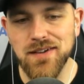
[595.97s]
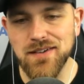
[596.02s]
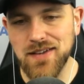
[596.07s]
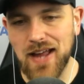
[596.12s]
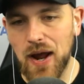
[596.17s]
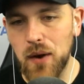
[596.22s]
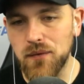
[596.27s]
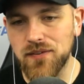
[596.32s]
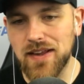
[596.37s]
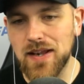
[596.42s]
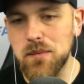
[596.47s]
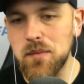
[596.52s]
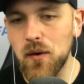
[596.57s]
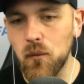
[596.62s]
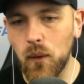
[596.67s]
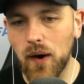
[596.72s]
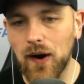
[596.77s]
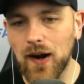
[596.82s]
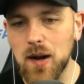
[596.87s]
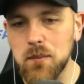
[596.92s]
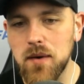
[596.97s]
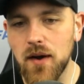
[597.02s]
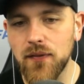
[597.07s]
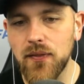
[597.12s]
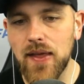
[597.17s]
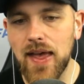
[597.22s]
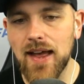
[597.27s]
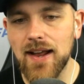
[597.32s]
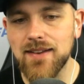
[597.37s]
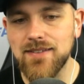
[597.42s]
I always get a bit wary about
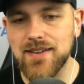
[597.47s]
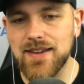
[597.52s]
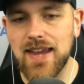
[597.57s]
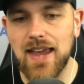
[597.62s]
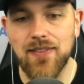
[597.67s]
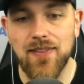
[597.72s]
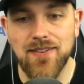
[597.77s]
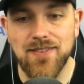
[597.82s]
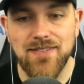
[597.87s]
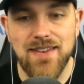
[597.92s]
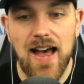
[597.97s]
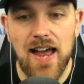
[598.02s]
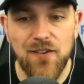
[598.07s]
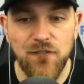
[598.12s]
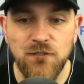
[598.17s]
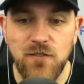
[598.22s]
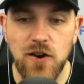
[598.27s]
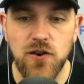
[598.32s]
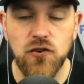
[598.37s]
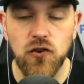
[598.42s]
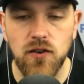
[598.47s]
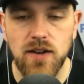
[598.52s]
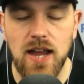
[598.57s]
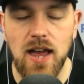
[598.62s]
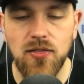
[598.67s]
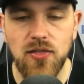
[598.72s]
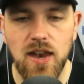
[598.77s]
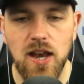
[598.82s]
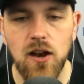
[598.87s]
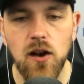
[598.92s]
that because again, this is not official
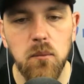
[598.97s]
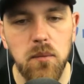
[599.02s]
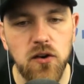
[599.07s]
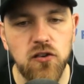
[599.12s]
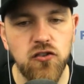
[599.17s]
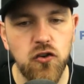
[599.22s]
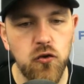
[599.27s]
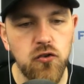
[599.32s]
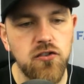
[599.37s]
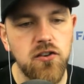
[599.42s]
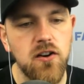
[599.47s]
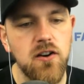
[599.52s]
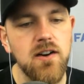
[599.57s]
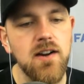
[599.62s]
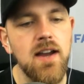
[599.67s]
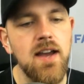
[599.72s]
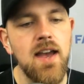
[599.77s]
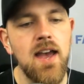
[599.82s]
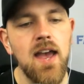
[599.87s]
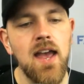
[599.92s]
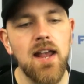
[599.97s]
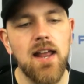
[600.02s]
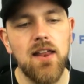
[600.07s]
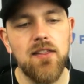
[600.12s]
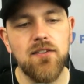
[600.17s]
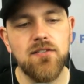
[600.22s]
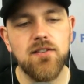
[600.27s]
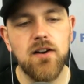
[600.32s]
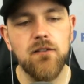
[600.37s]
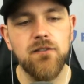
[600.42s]
yet that it'll be Schuster getting
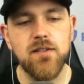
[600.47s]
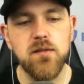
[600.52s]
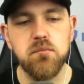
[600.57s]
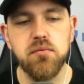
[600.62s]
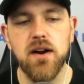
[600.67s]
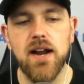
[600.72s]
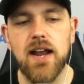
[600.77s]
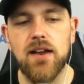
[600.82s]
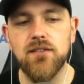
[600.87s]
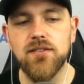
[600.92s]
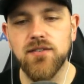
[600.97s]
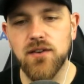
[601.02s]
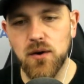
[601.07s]
the start for the Braves.